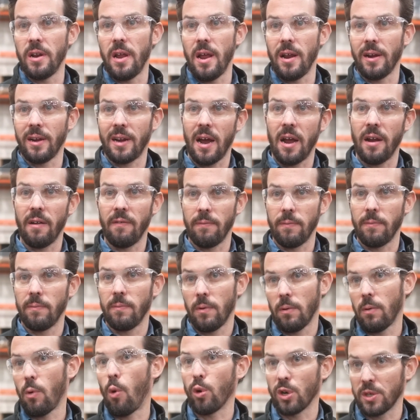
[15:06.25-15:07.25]
and kind of
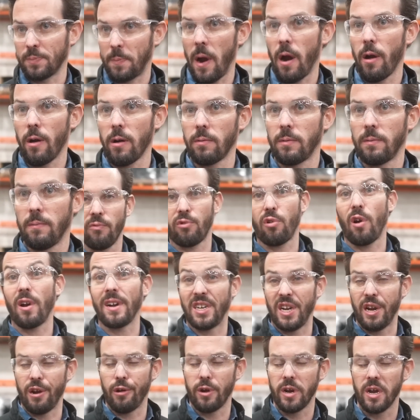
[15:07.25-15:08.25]
horsepower
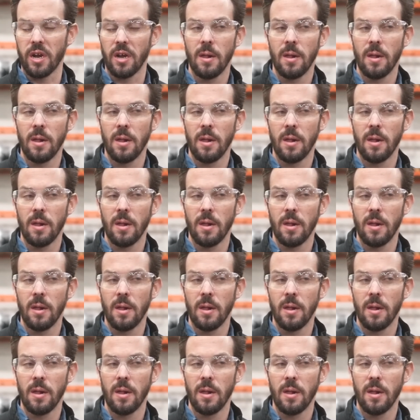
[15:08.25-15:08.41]
criteria.